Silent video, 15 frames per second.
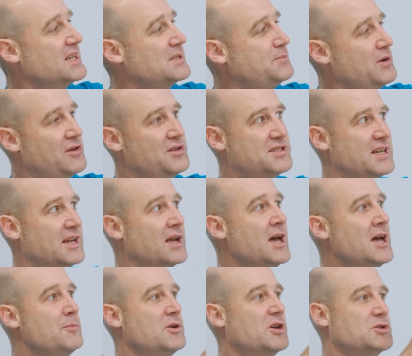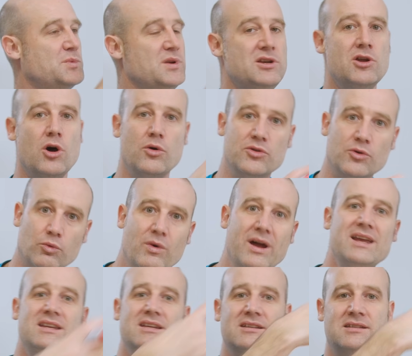experiencing because we know the
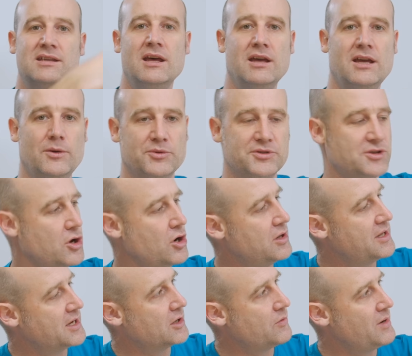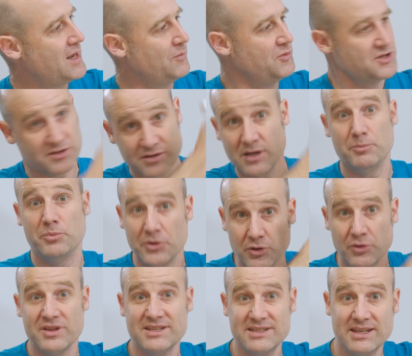radius it was curling around. We just got to put
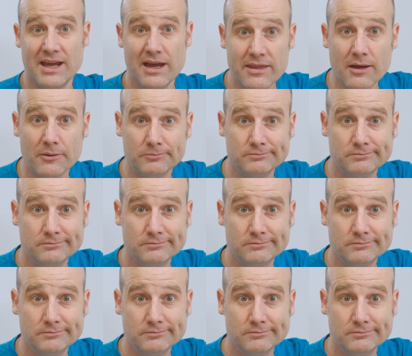all this together.